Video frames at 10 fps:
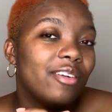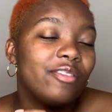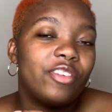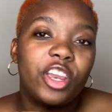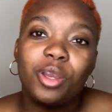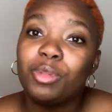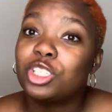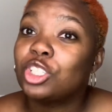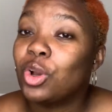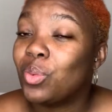very much
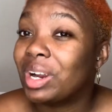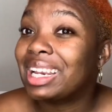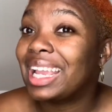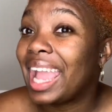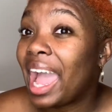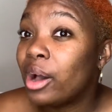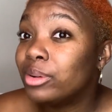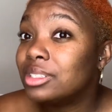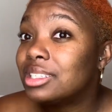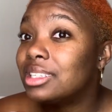so working
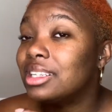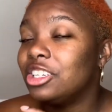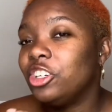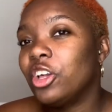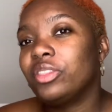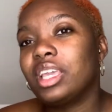out. You know,